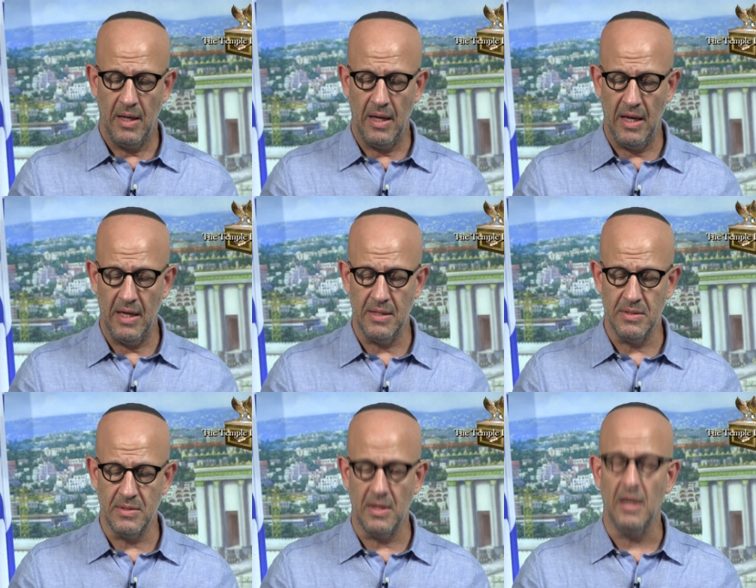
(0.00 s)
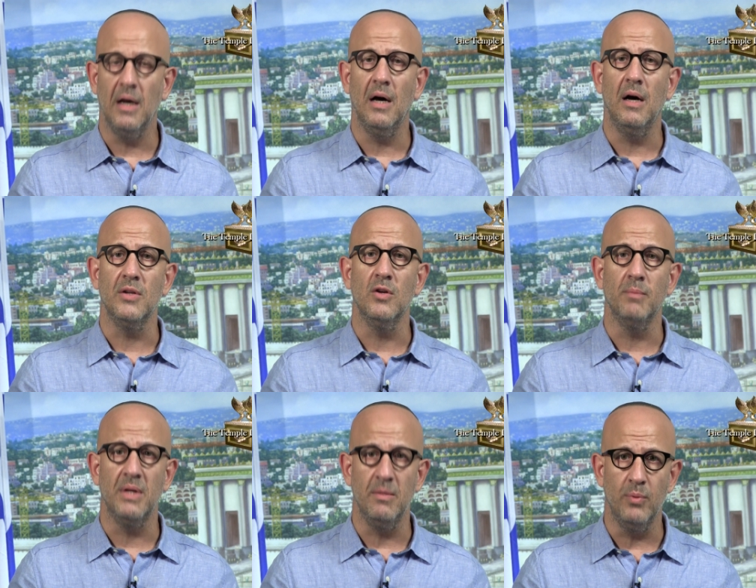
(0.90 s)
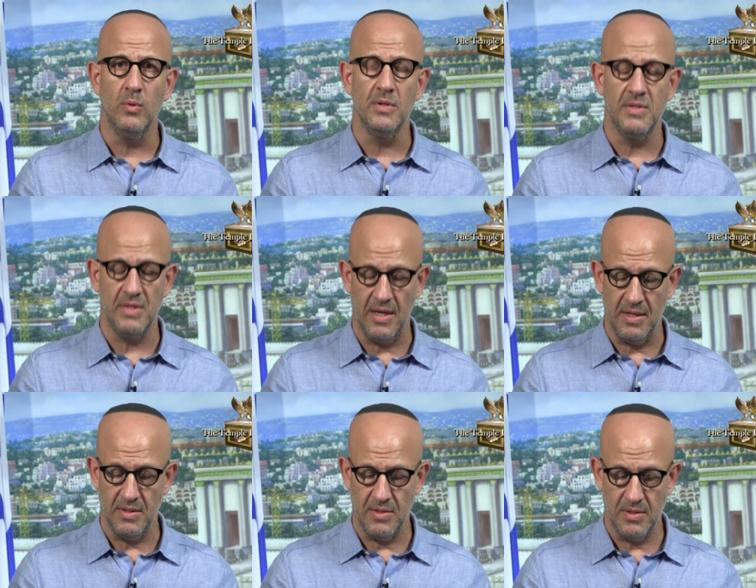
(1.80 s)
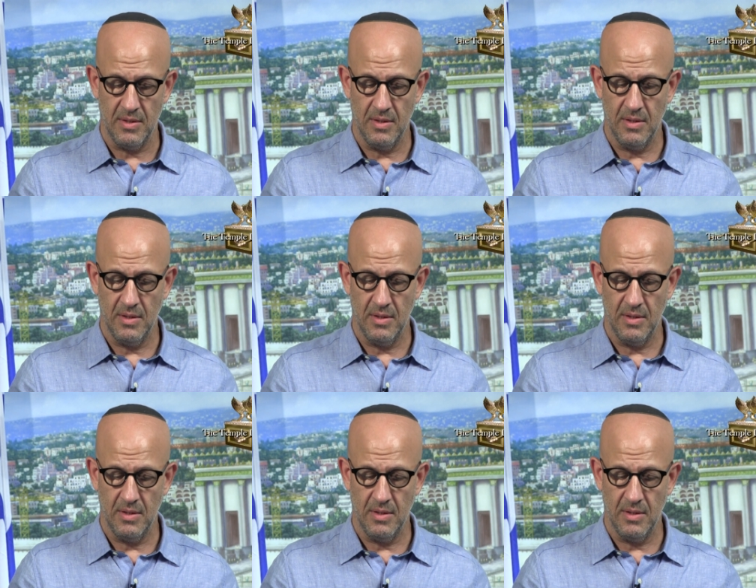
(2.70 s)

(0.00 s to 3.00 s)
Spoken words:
And on Yom Kippur it says,